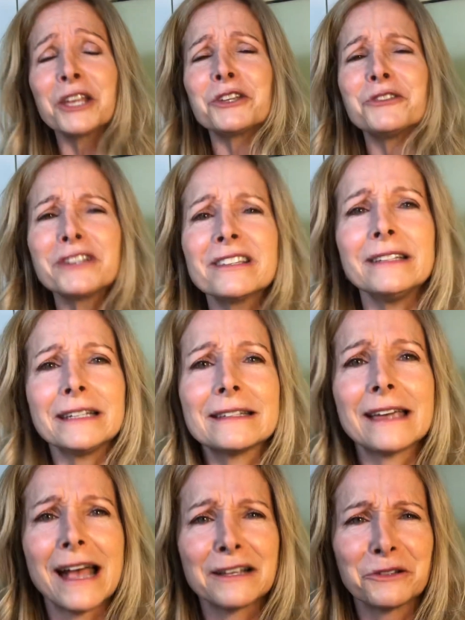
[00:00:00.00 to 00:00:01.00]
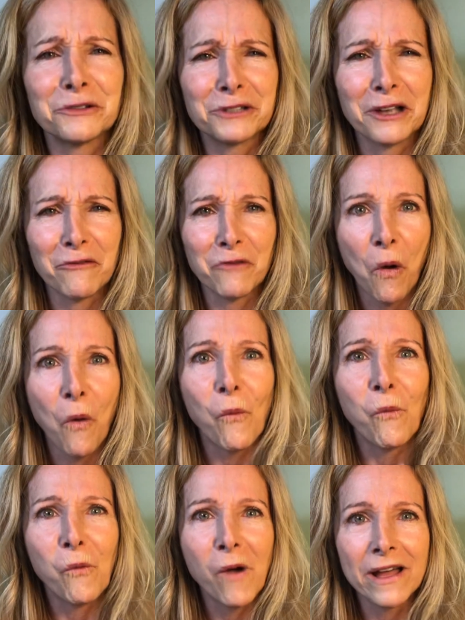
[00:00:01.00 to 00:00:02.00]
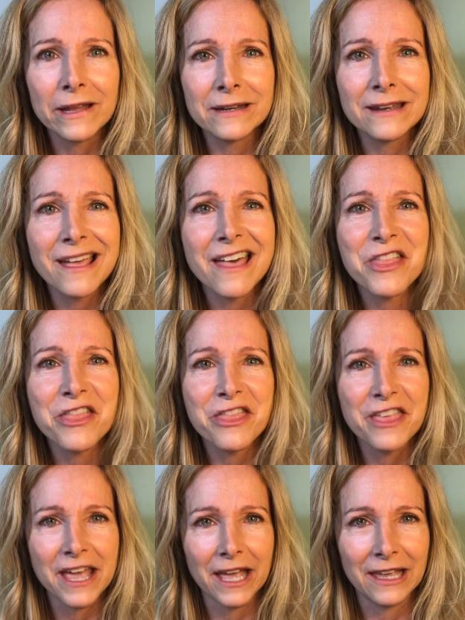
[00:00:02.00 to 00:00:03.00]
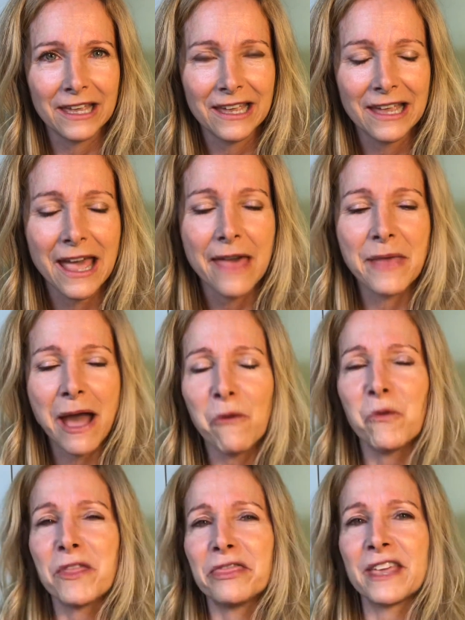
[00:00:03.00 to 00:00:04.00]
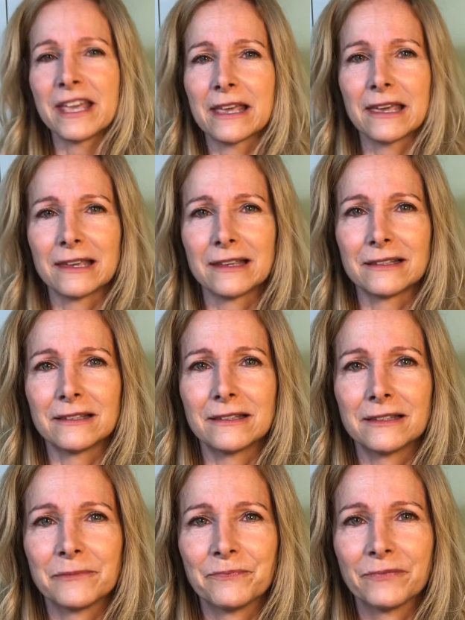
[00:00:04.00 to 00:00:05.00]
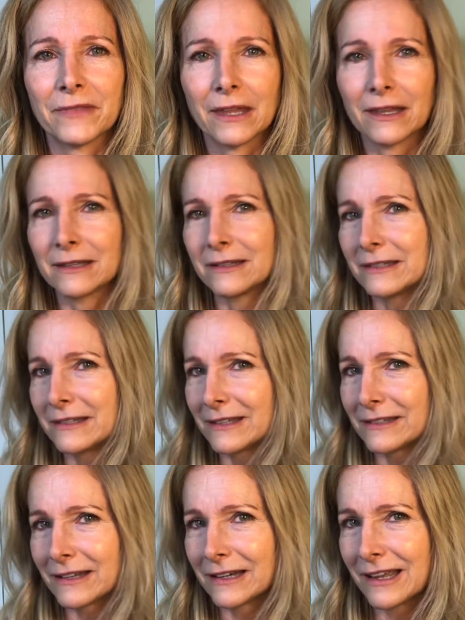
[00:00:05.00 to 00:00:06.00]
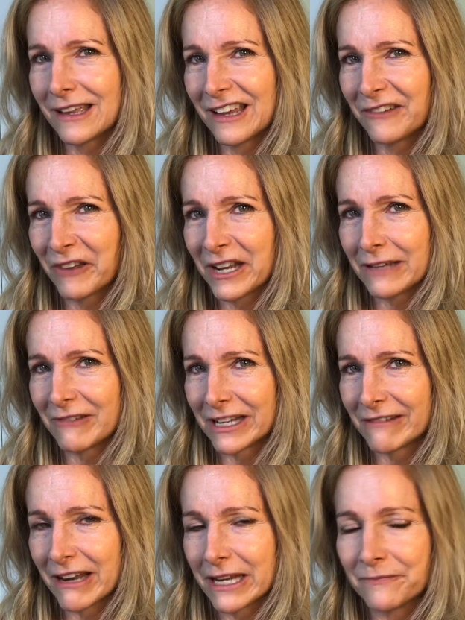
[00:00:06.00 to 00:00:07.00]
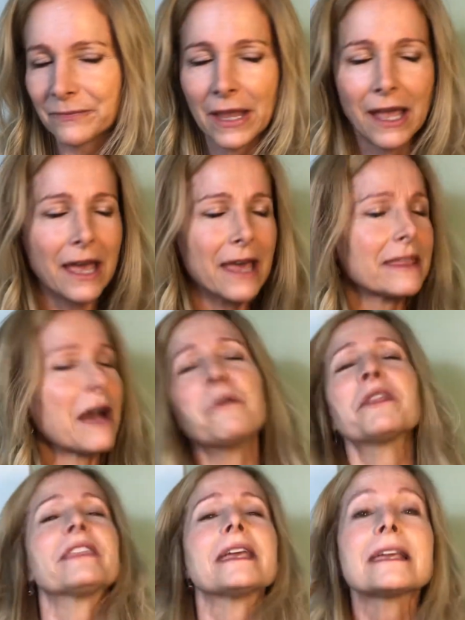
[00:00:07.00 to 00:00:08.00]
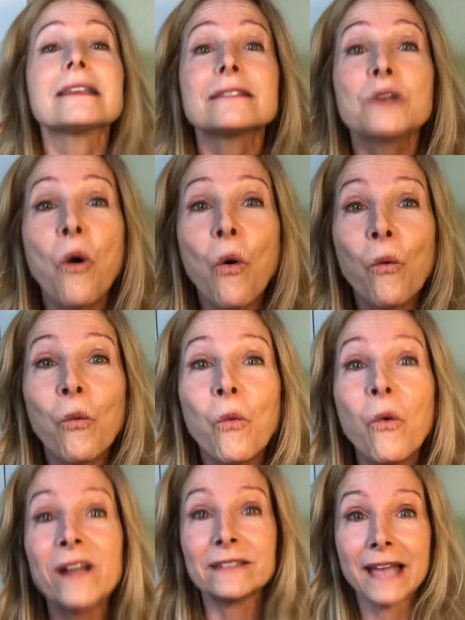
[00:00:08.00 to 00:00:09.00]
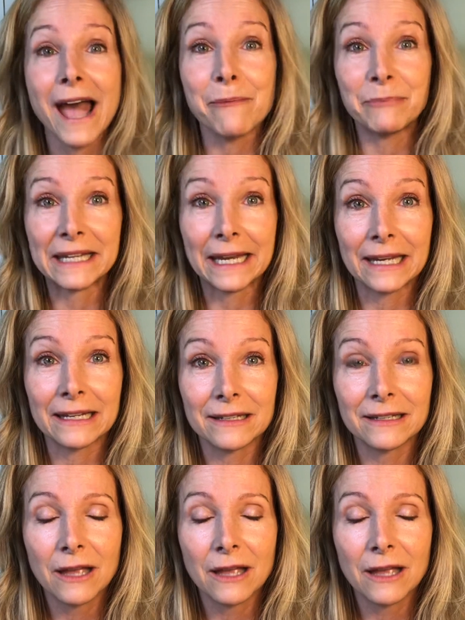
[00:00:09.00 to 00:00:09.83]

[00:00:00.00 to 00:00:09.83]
You just need to ask yourself one thing. And that one thing is, dun, dun, dun, ready? That one thing is, what's happening?